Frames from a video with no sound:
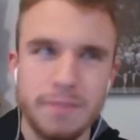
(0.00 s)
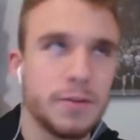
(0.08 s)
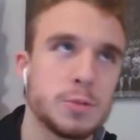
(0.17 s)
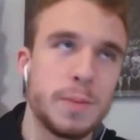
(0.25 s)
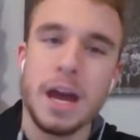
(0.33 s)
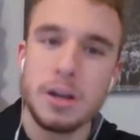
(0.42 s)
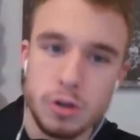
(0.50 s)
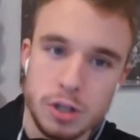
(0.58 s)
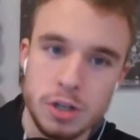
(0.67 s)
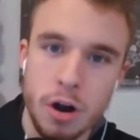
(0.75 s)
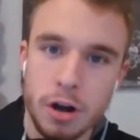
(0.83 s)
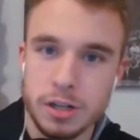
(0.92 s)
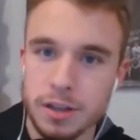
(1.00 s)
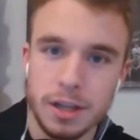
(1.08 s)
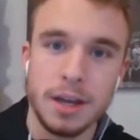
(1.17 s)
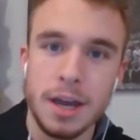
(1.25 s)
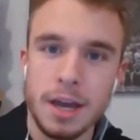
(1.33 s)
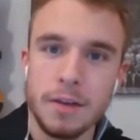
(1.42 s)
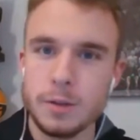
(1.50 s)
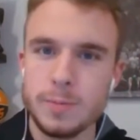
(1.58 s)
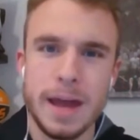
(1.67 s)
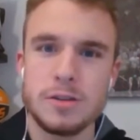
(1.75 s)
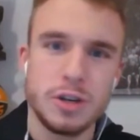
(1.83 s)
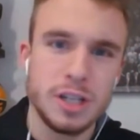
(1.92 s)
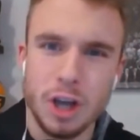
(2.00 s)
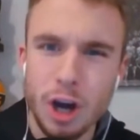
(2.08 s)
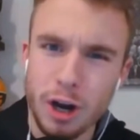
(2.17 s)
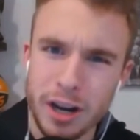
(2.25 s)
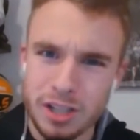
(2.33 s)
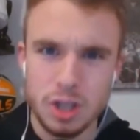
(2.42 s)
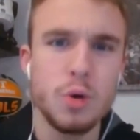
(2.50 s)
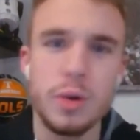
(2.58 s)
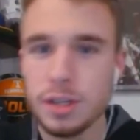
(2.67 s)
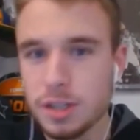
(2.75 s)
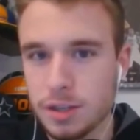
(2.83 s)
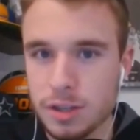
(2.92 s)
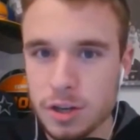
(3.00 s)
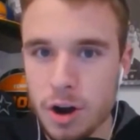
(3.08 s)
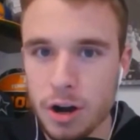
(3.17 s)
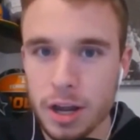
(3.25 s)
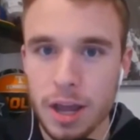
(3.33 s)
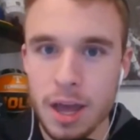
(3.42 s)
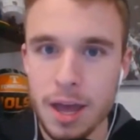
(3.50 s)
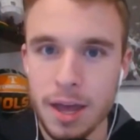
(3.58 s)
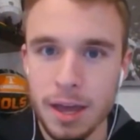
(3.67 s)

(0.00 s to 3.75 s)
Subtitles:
Then Fitzpatrick starts, and then Fitzpatrick gets hurt, and Tua's starting.